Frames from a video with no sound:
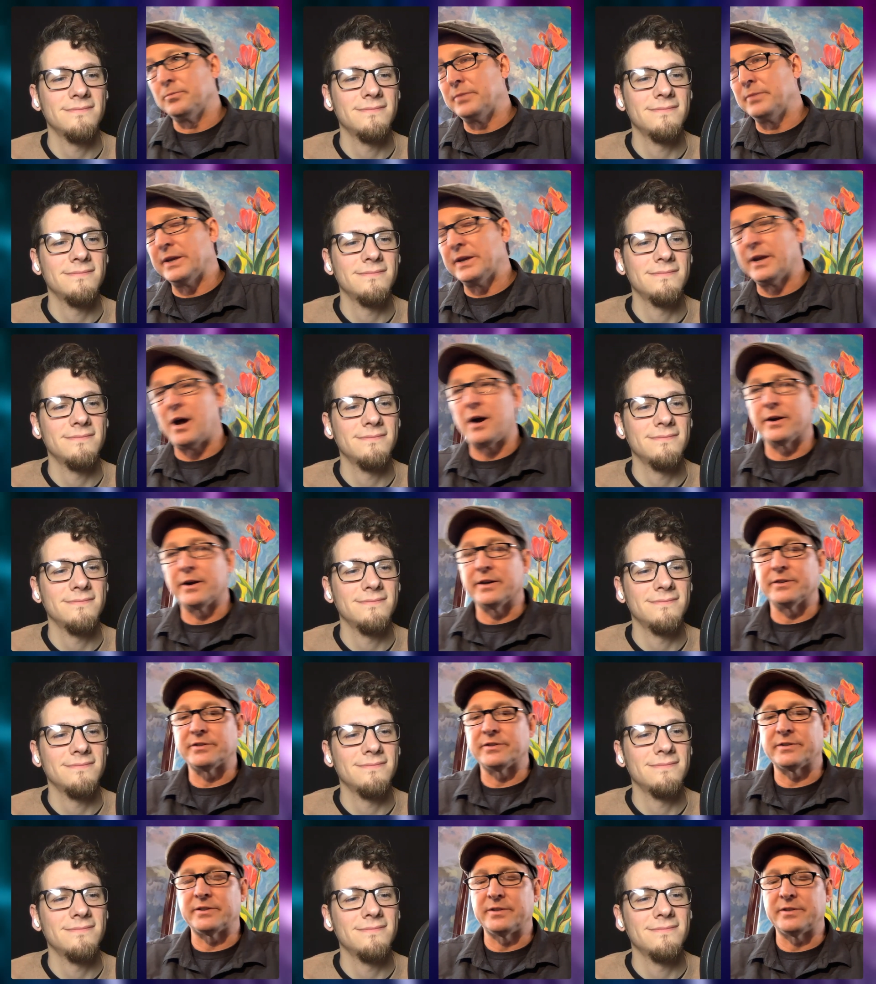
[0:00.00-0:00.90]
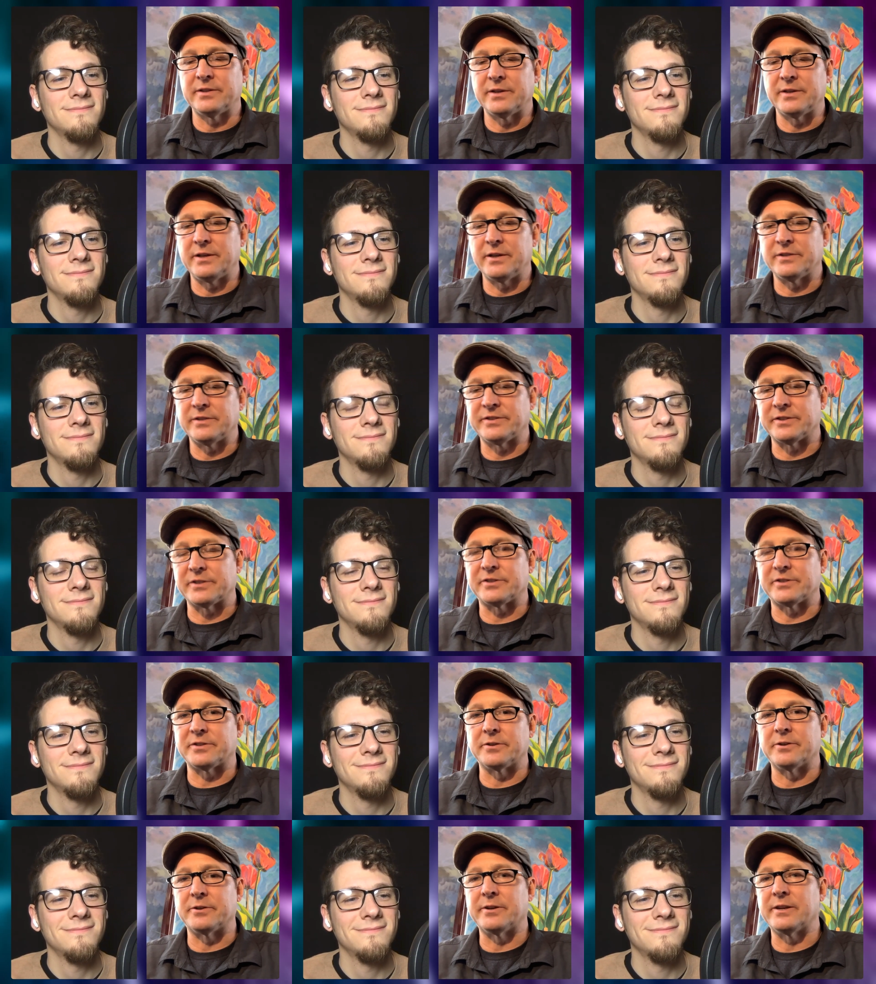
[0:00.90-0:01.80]
Speaker 1: mid August, uh,
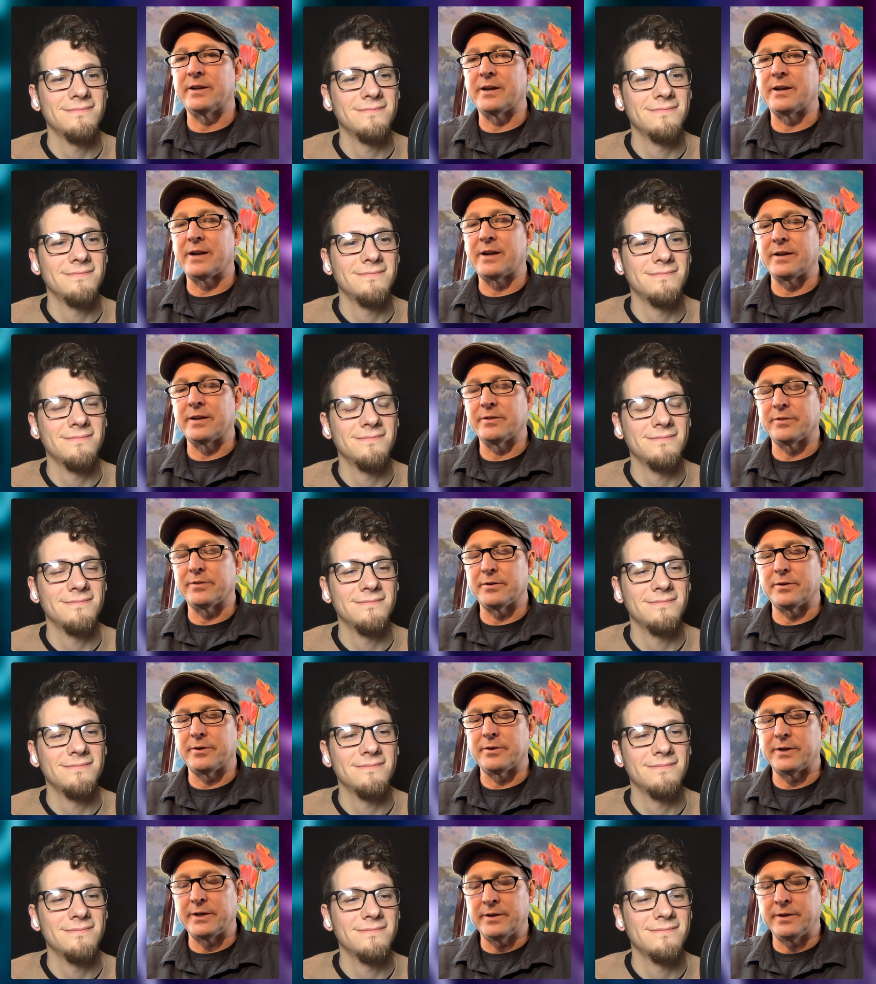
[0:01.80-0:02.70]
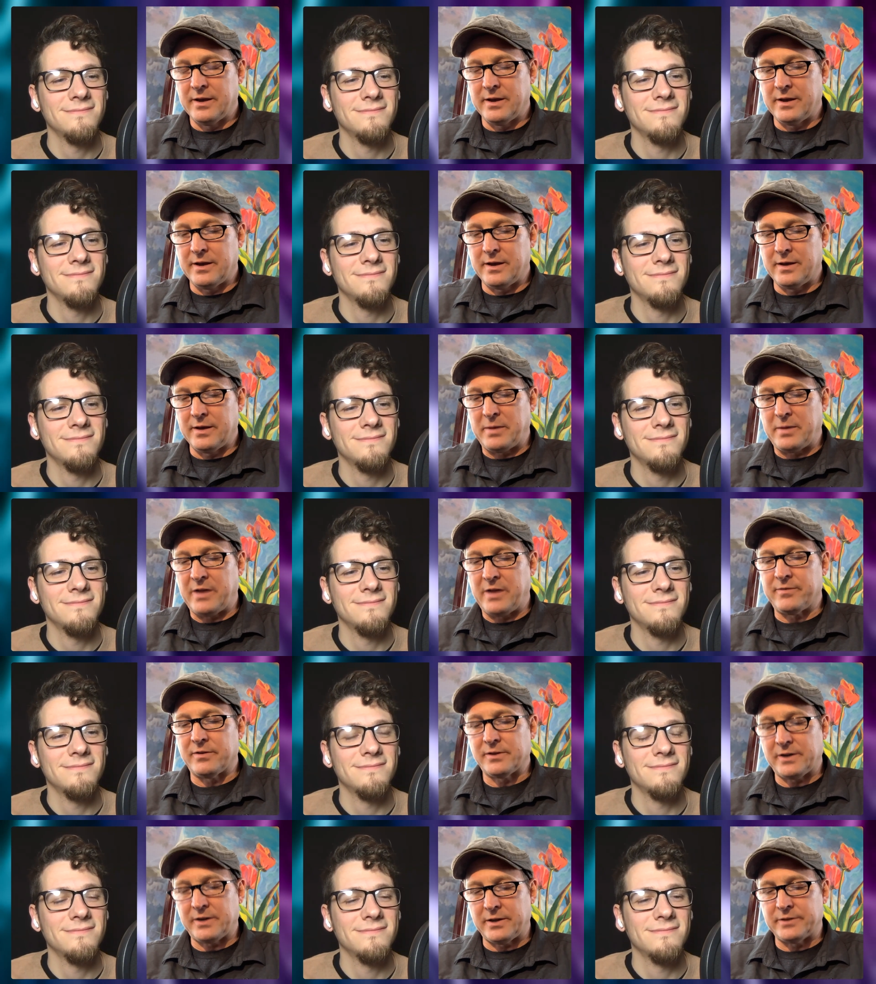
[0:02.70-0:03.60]
6:30 to 9:30, uh,
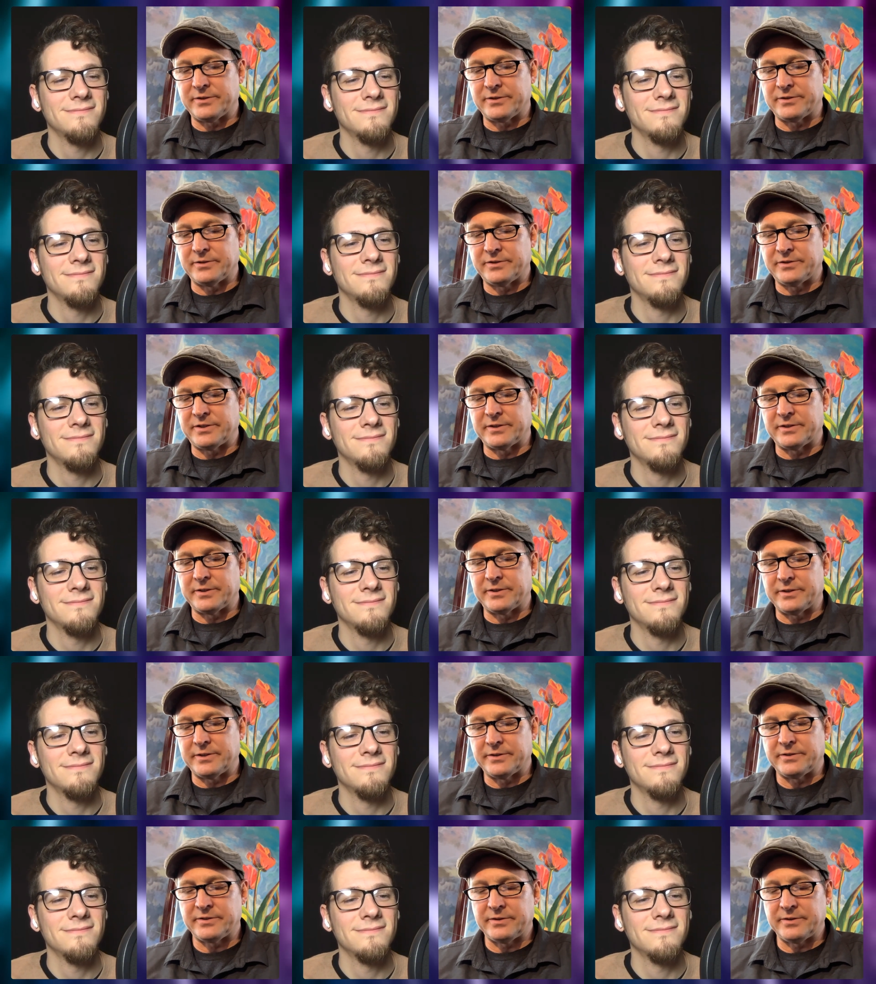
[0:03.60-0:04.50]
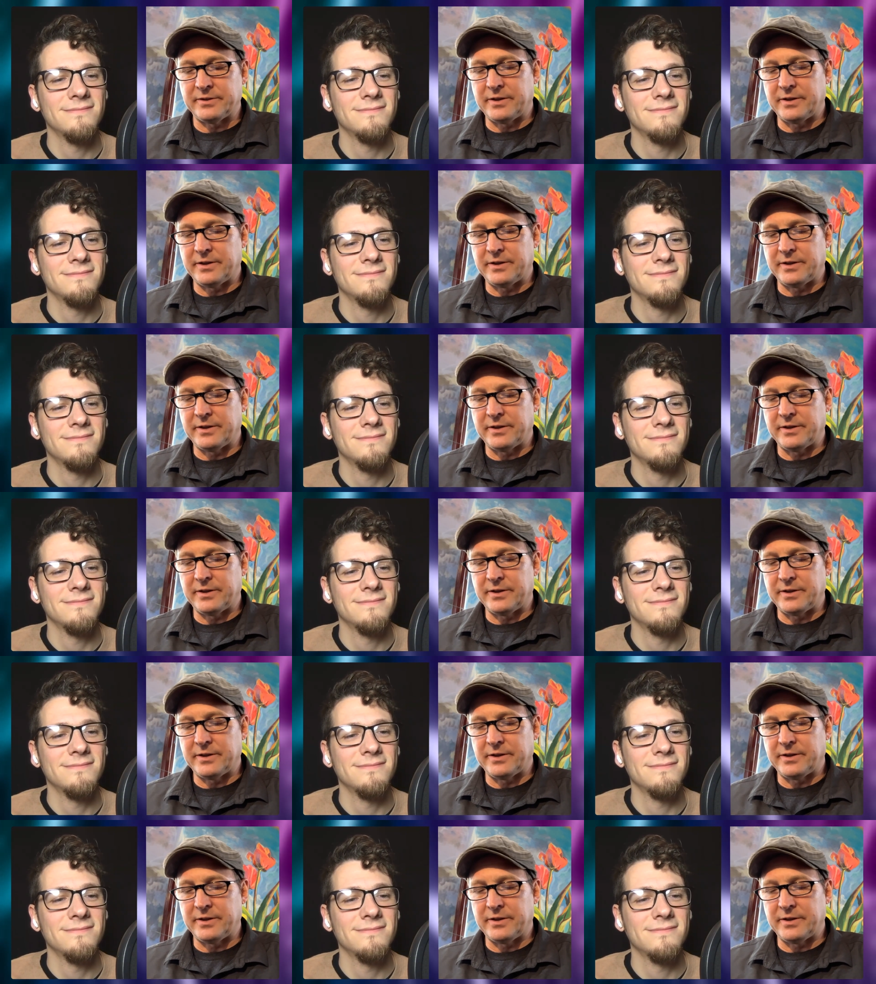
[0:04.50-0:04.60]
Malvern Concert Series.